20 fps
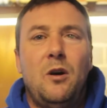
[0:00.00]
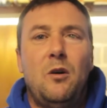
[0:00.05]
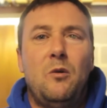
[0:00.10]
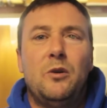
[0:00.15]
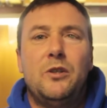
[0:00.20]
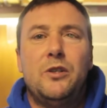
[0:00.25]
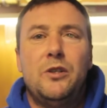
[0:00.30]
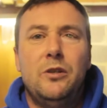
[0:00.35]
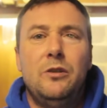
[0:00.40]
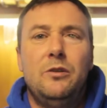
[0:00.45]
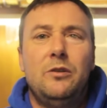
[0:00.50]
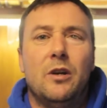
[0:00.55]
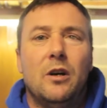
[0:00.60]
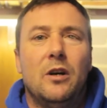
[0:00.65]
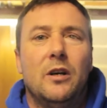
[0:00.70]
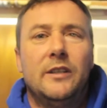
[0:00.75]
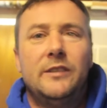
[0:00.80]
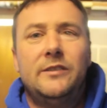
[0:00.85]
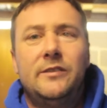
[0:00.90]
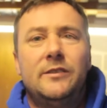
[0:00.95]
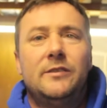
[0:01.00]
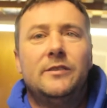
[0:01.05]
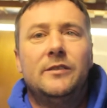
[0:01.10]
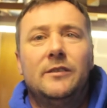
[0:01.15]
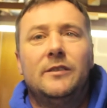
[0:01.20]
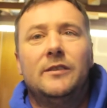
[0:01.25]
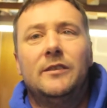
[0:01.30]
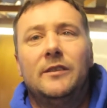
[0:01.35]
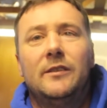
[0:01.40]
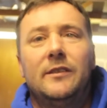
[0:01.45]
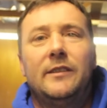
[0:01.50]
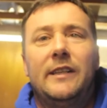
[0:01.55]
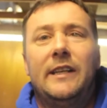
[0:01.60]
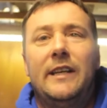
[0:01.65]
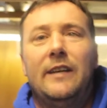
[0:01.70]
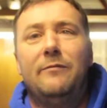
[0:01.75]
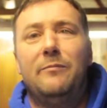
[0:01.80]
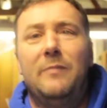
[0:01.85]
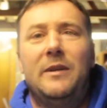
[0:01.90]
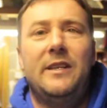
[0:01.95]
I want you guys to
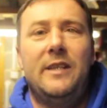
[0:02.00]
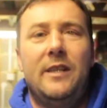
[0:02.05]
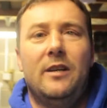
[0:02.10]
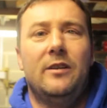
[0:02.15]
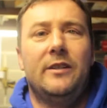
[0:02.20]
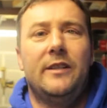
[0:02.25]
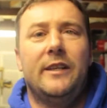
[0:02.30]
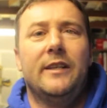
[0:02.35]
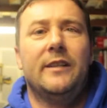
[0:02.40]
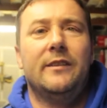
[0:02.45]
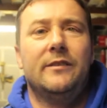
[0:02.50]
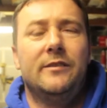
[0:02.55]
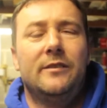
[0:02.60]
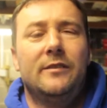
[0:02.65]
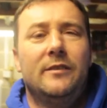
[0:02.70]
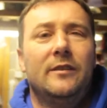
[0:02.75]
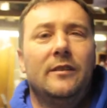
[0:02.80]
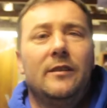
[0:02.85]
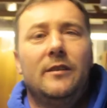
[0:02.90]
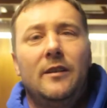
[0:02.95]
give me the ideas.